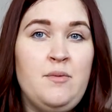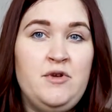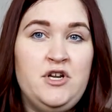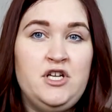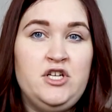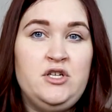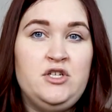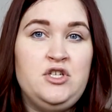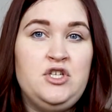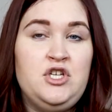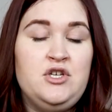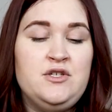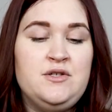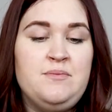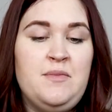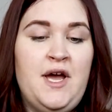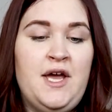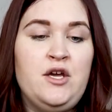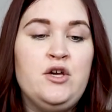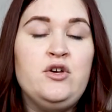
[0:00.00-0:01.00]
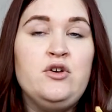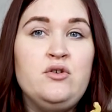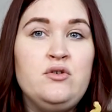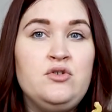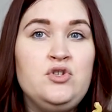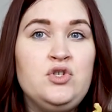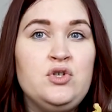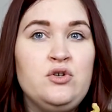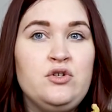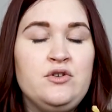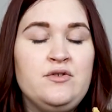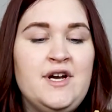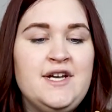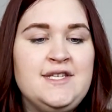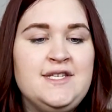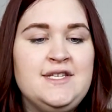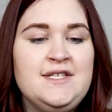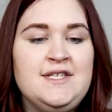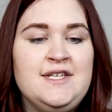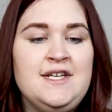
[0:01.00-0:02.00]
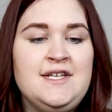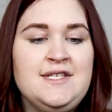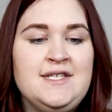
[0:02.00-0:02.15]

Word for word: I'm gonna use my Kun shoulder rest as an